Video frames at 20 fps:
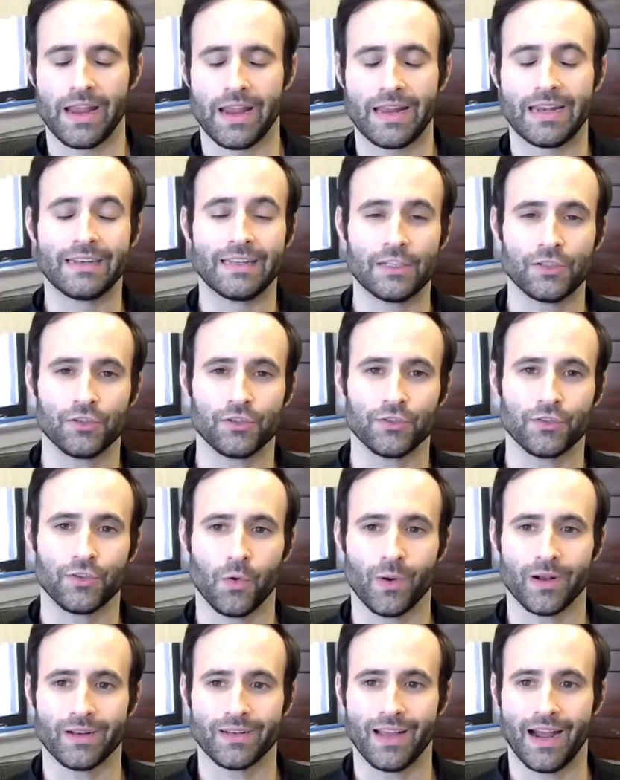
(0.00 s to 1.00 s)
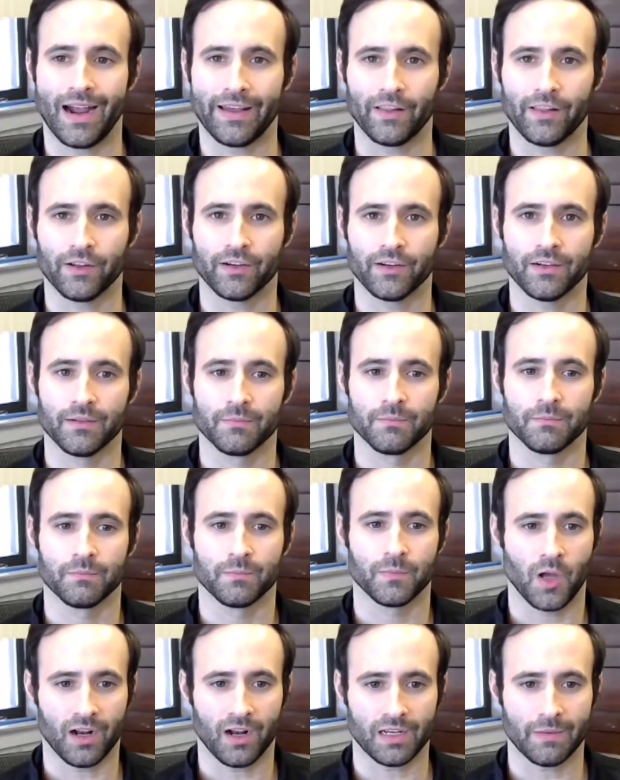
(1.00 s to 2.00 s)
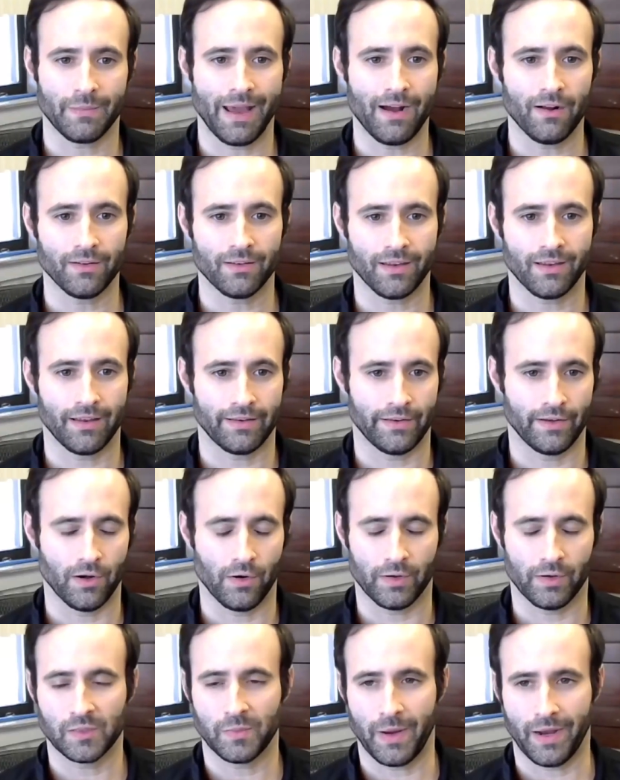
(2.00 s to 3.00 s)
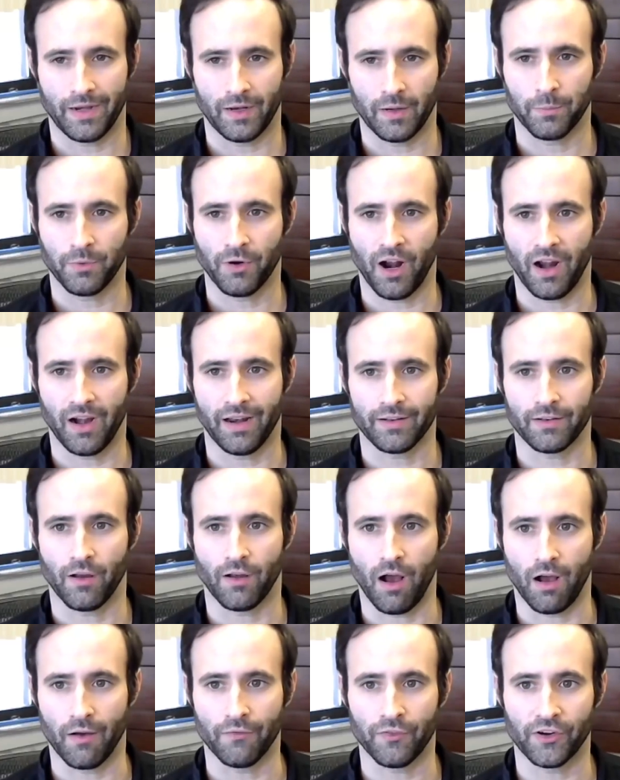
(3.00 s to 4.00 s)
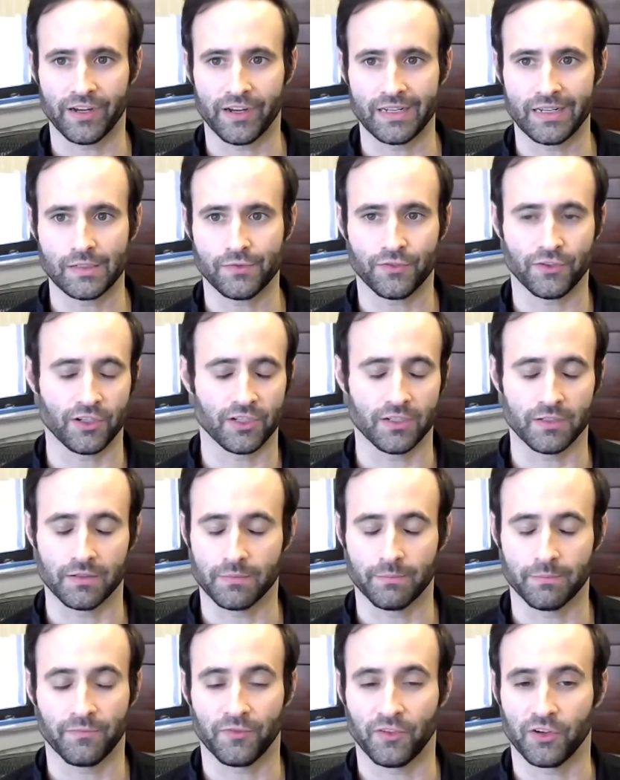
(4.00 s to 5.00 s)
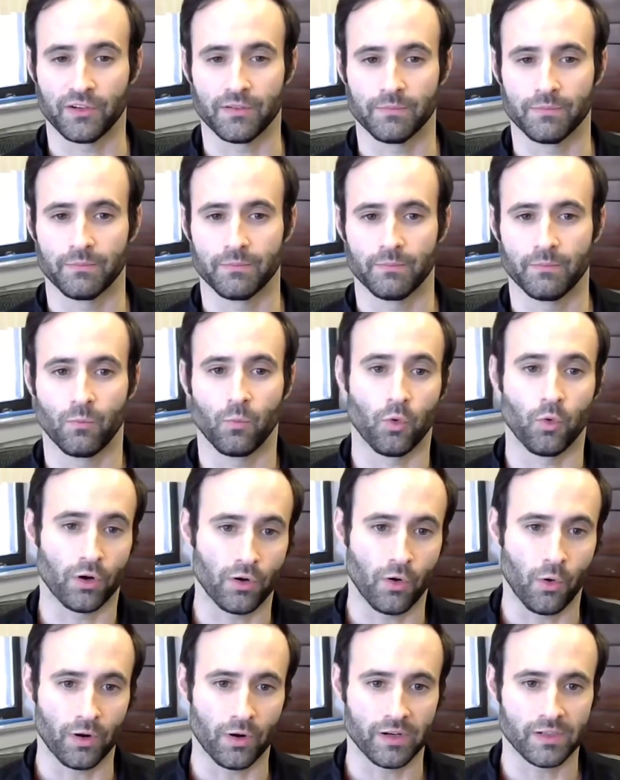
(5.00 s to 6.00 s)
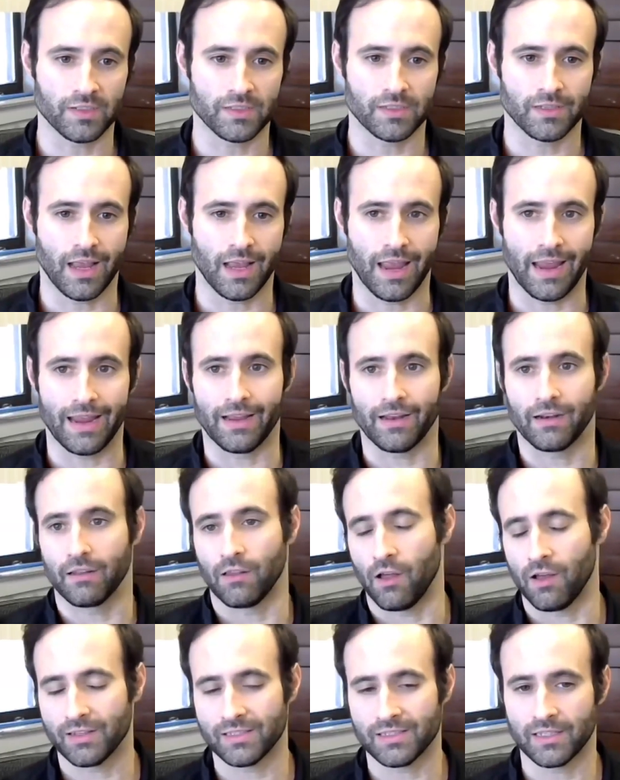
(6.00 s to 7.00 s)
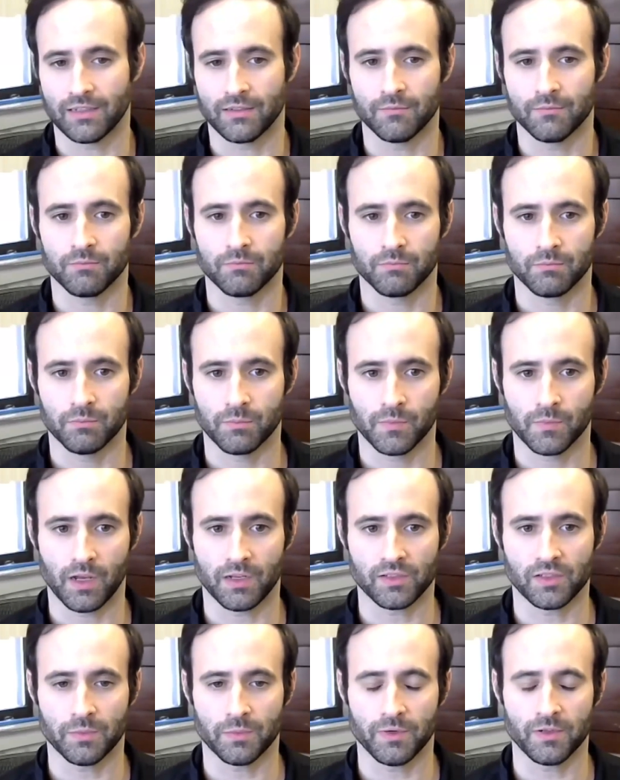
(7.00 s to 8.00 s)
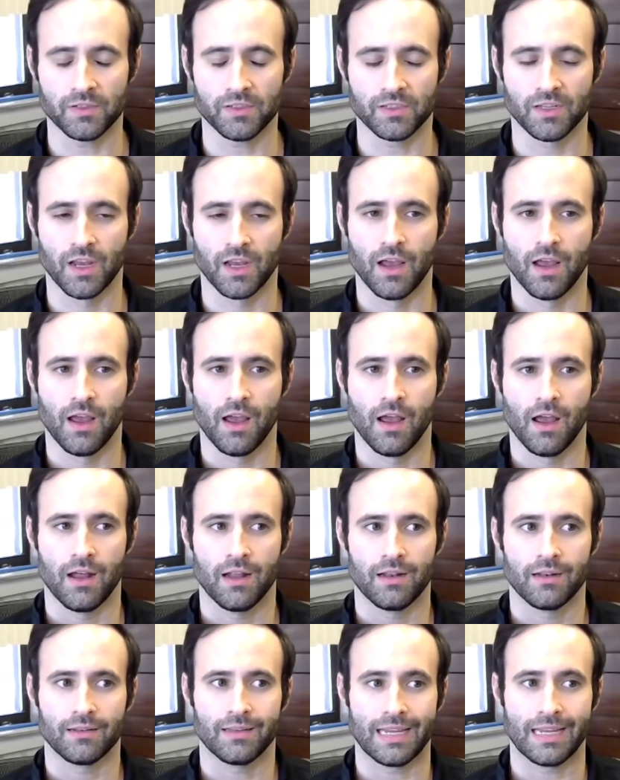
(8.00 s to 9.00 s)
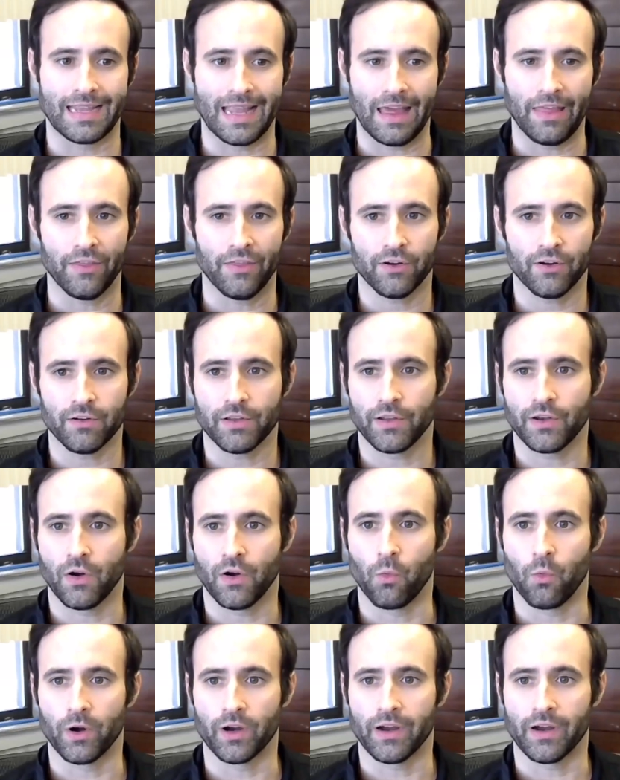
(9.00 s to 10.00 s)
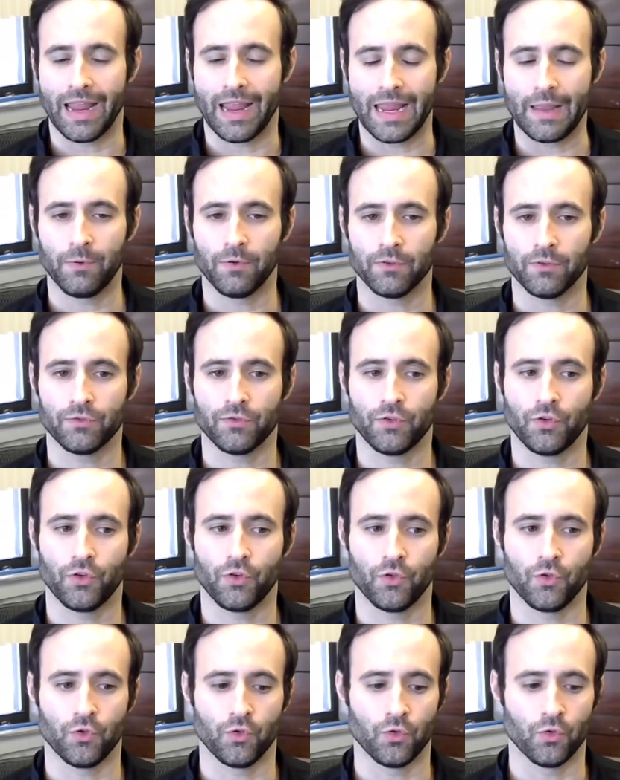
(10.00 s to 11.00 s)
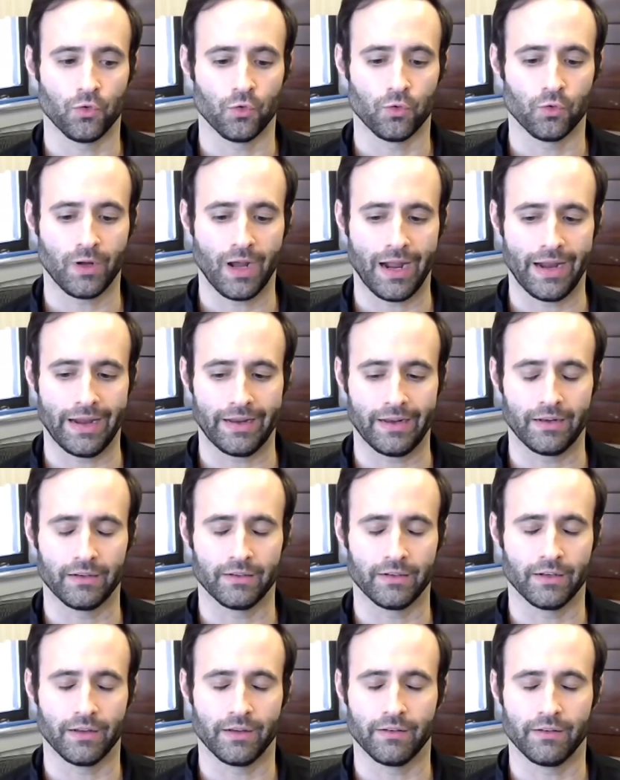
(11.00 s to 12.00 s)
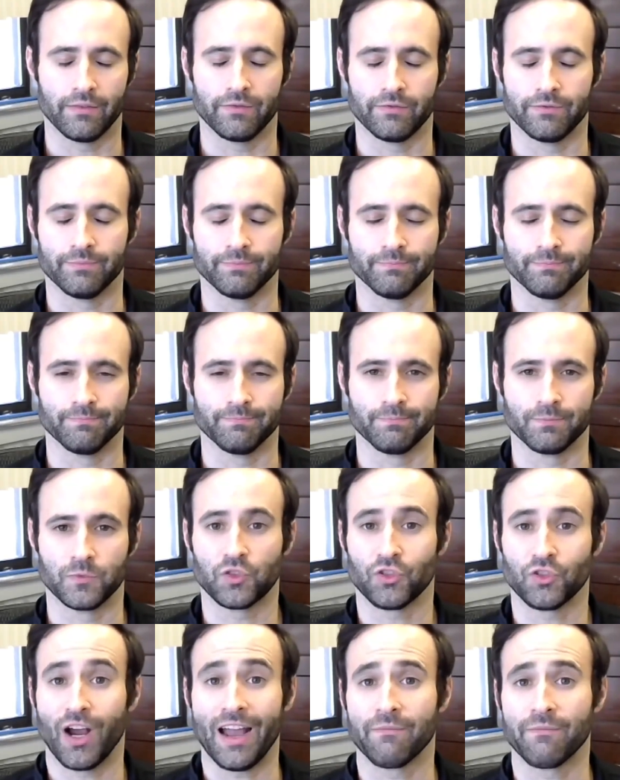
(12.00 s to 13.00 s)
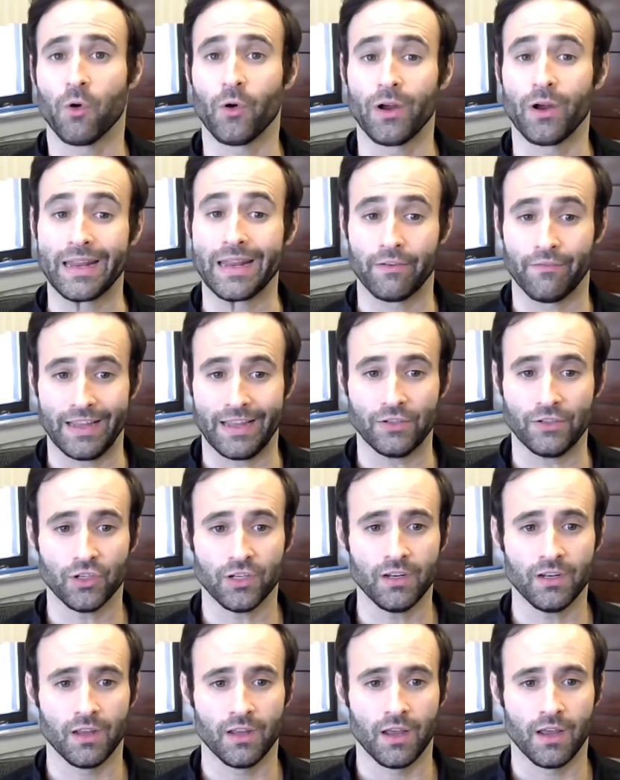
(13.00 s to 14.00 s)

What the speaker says: in addition to what Tyler talked about and expanded product offerings for Workhorse and Lawson customers, together, we're able to kind of drive more innovation